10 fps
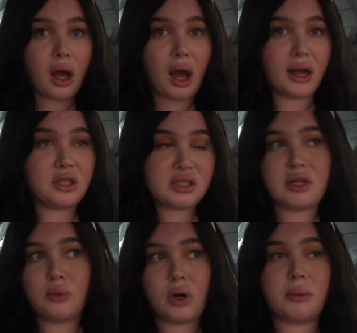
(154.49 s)
I just
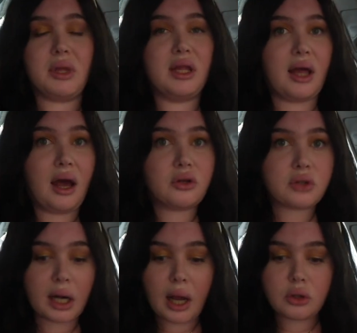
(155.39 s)
didn't want to be in the house
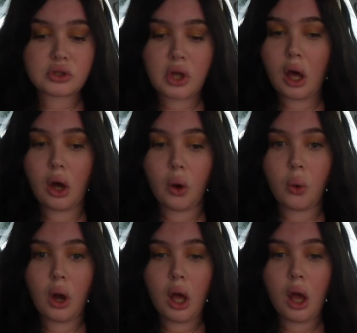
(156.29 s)
right now.
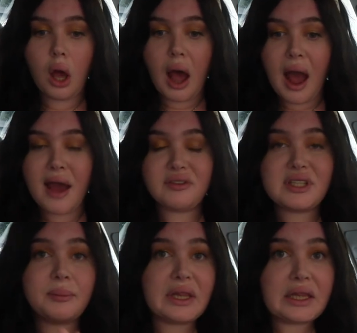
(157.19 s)
So I have
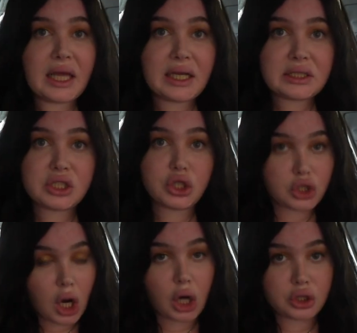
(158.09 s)
some things to
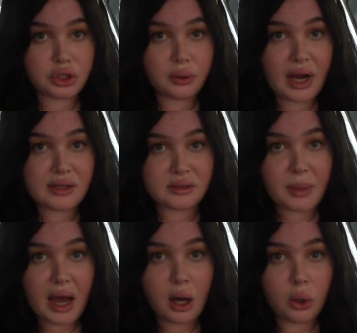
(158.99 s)
talk to you guys
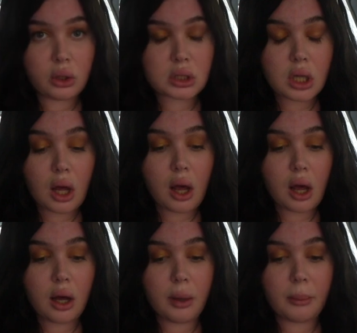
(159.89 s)
about.
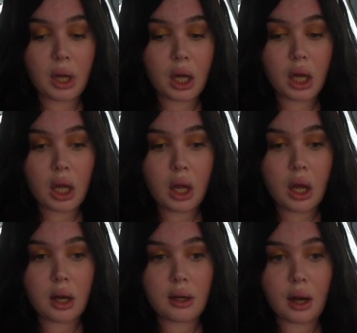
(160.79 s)

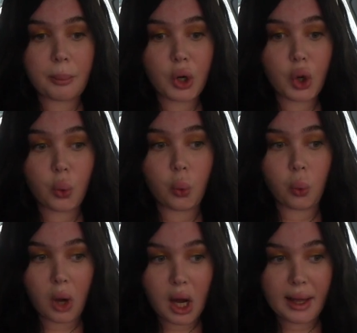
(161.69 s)
Number
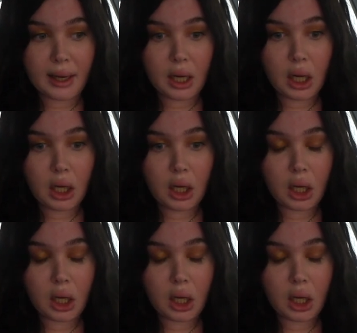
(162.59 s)
one,